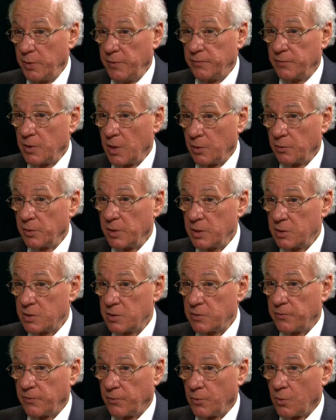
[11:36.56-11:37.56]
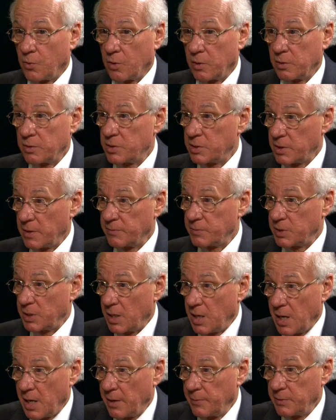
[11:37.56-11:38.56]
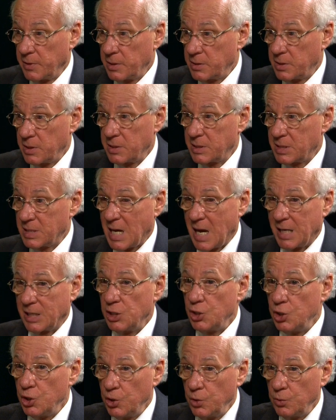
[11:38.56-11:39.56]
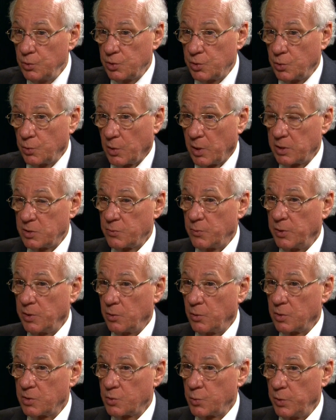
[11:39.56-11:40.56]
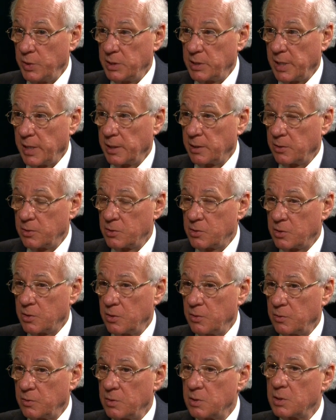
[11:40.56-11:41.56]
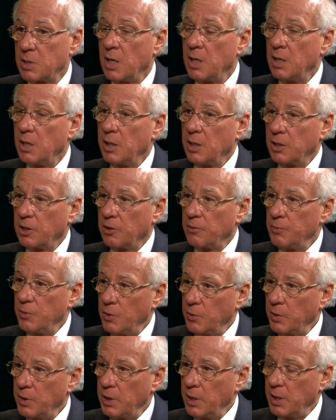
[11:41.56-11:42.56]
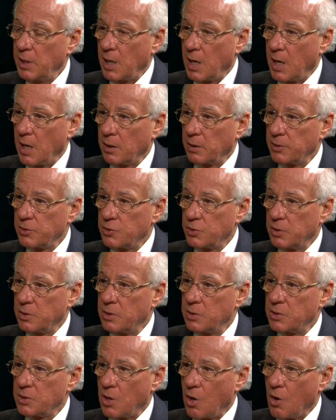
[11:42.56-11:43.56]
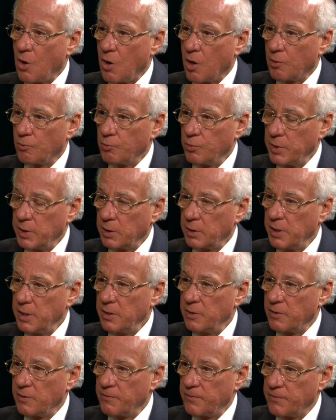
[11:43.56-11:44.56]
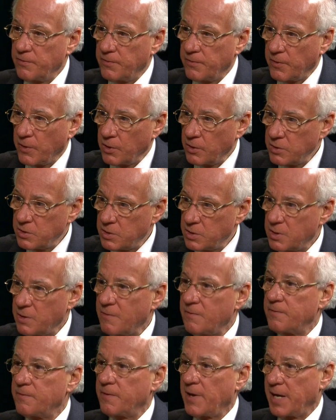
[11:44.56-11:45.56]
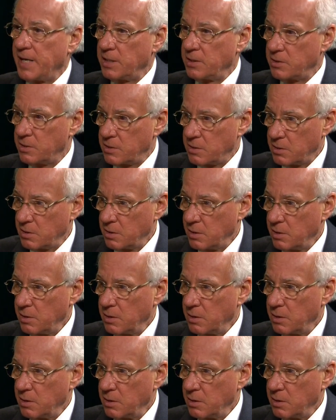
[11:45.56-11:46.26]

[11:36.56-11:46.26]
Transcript: We've known this for some time. This is not new to us because we take the students. Community colleges are really the first face,